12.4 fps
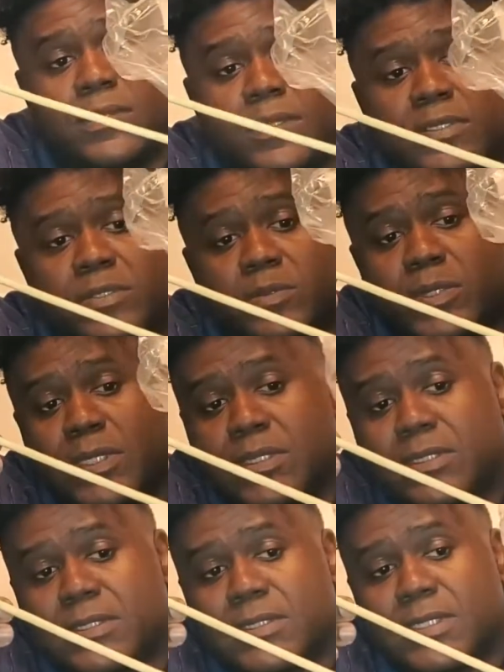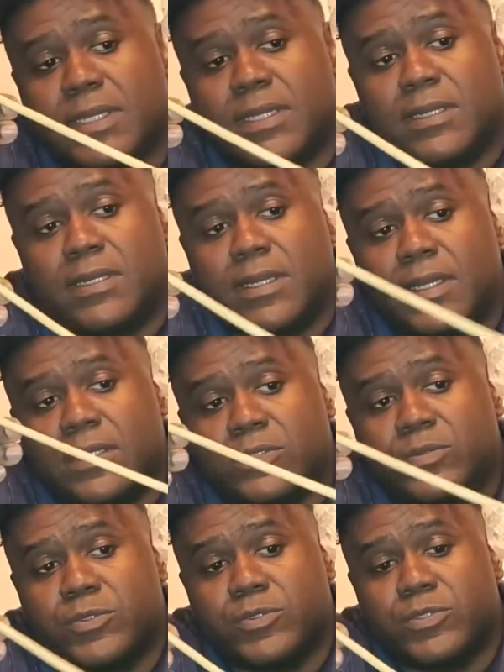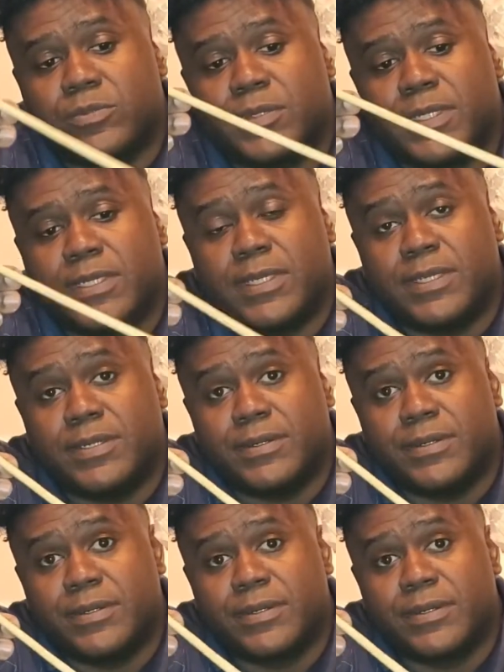this one that looks dead has roots running here.